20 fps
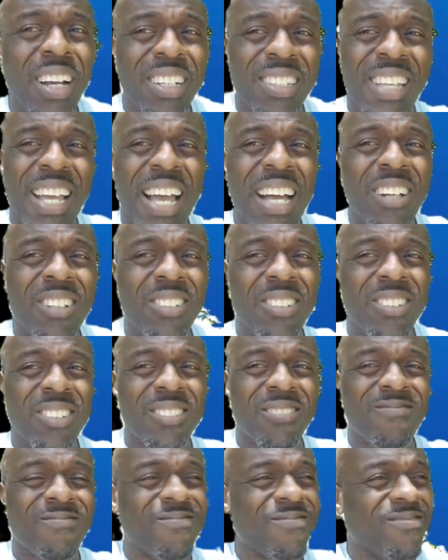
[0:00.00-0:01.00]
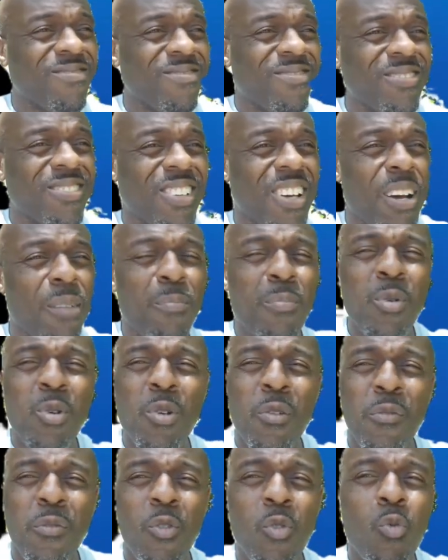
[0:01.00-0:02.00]
Now, just so you know, bull
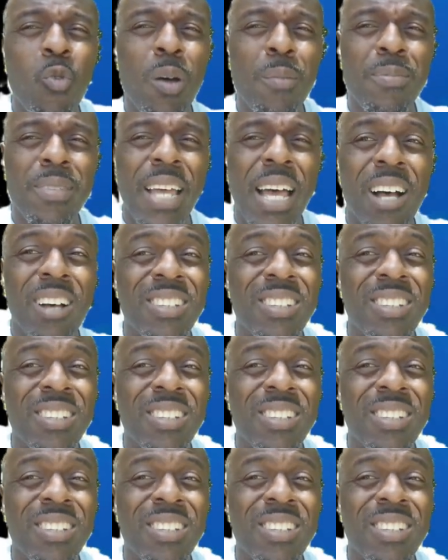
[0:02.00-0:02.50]
sharks are very